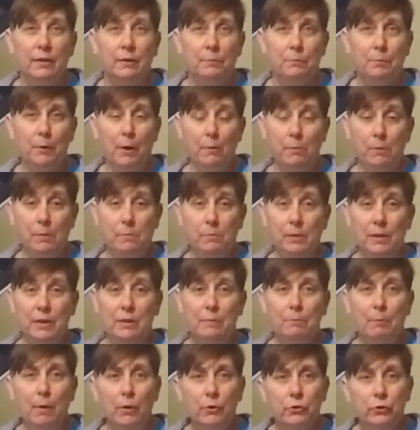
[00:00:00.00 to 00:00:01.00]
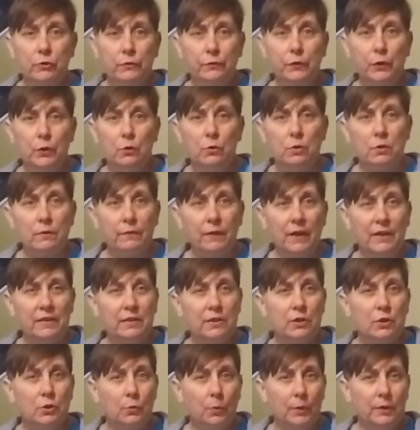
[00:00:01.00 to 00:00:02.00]
Probably the most views I've had
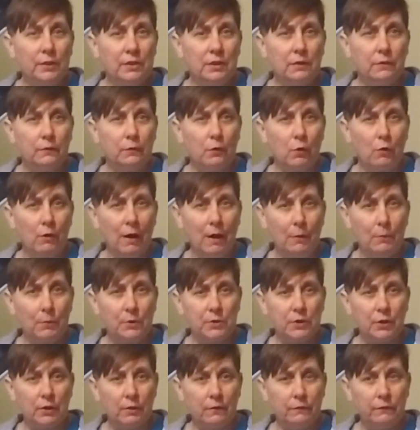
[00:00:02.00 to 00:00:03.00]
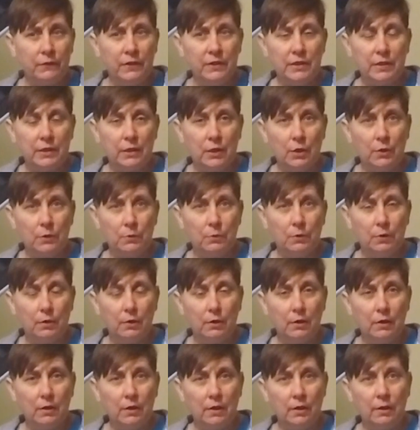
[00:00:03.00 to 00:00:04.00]
in 24 hours on a video,
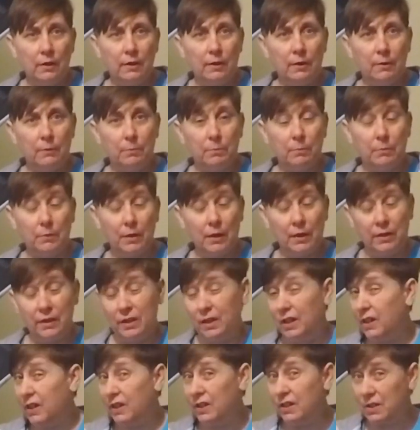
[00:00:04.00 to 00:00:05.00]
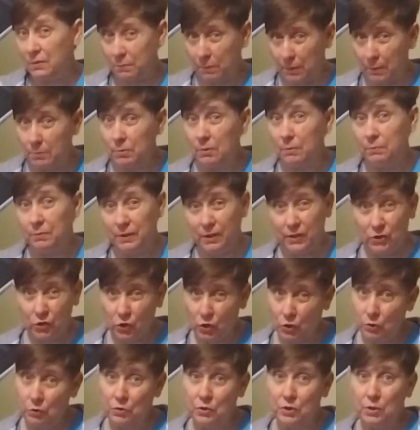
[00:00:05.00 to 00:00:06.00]
and that is probably
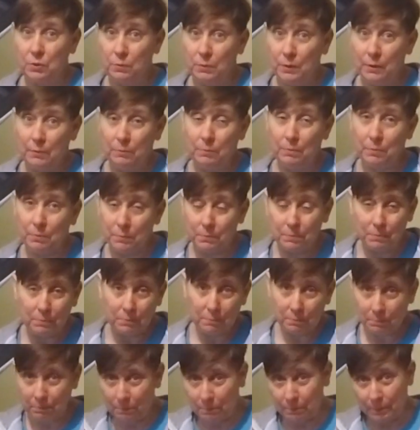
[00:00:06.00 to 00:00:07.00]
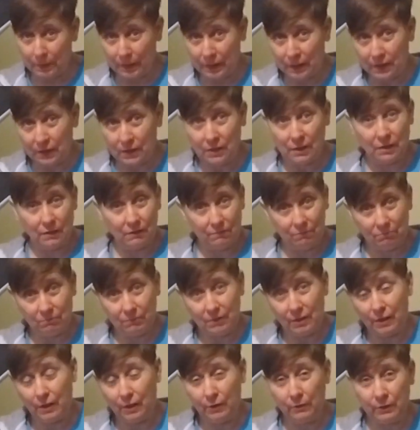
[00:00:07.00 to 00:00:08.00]
due to it being
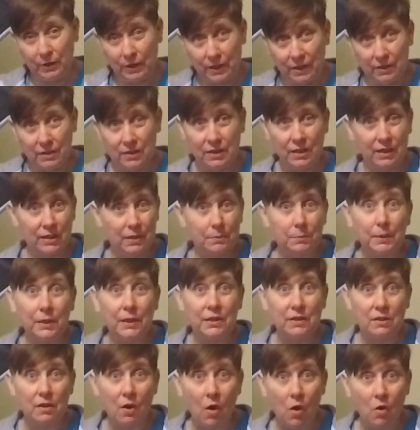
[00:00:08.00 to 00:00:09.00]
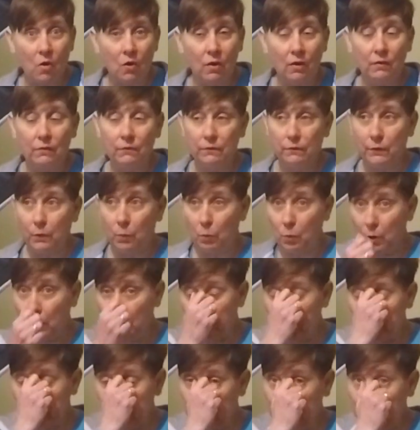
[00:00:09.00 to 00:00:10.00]
only 6 minutes long for
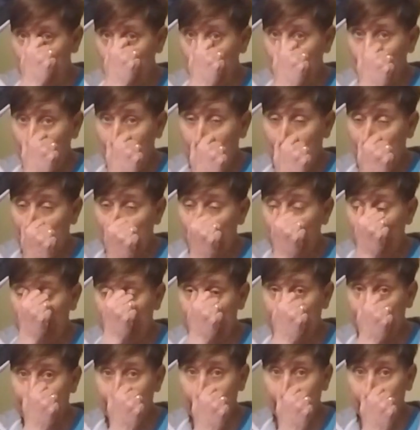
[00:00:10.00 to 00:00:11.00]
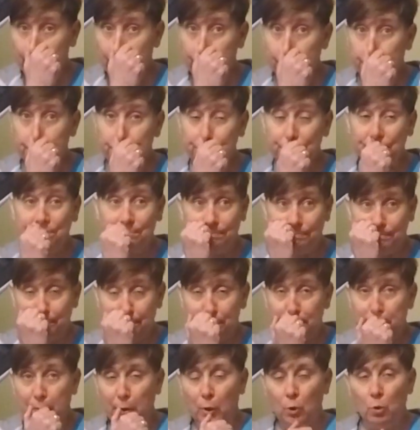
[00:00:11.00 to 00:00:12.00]
one,
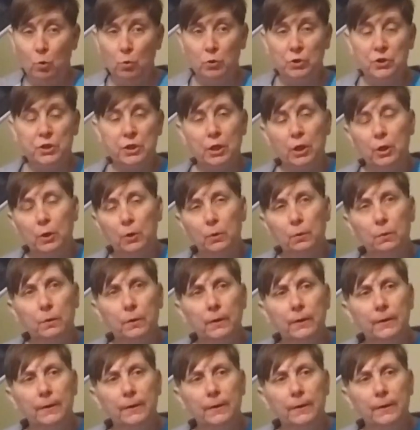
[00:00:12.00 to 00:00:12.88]
but also